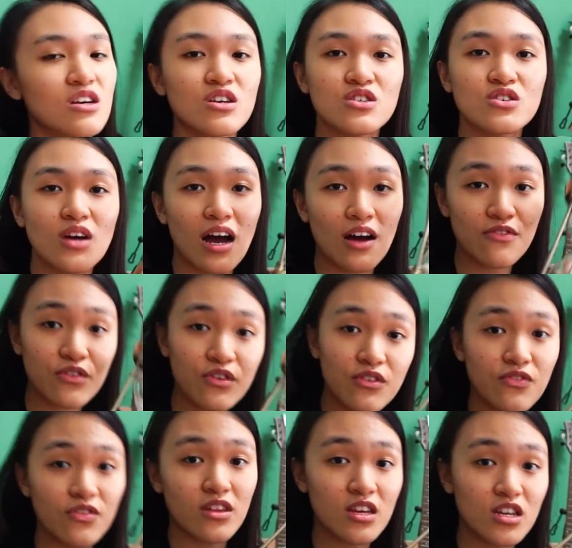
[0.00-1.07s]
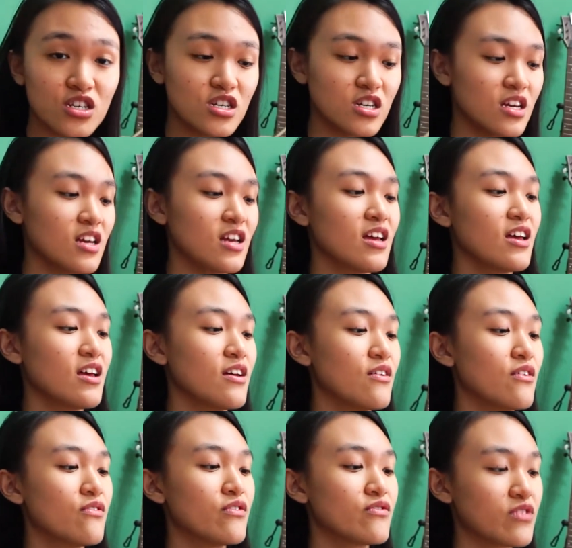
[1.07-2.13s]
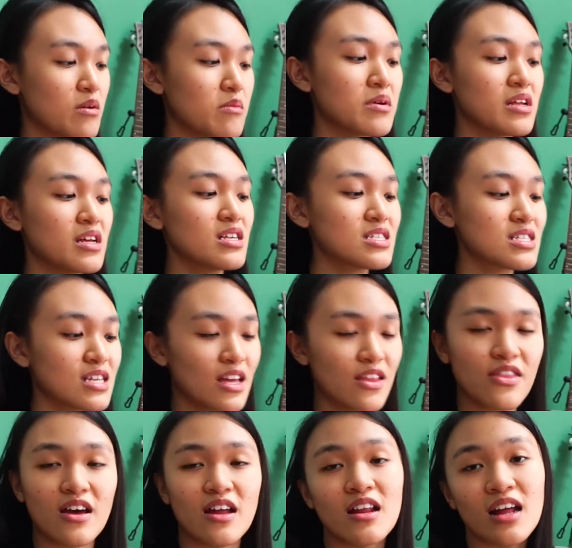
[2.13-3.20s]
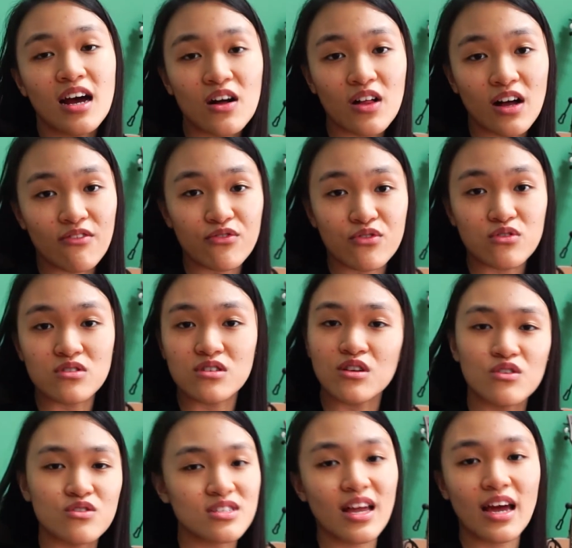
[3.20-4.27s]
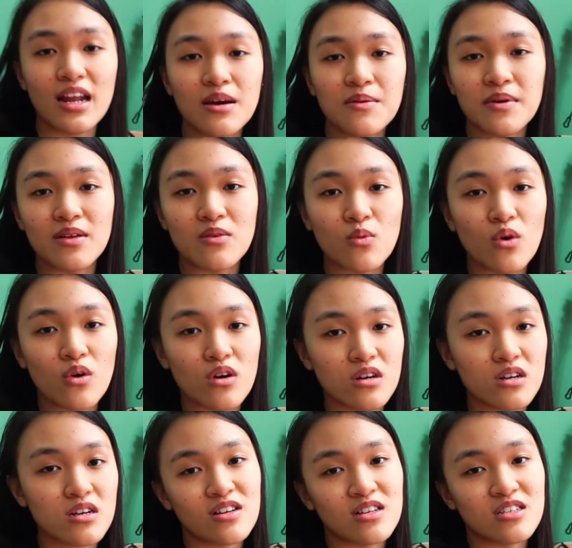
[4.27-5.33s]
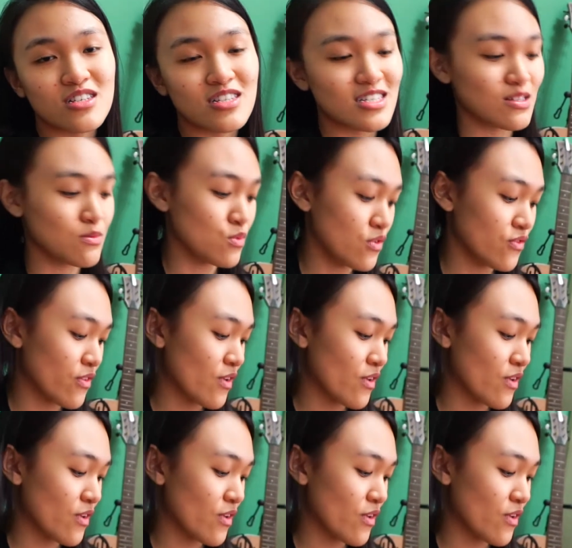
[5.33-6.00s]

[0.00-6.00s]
So after I finish 15 minutes and then I'll have to, stand up and walk and just move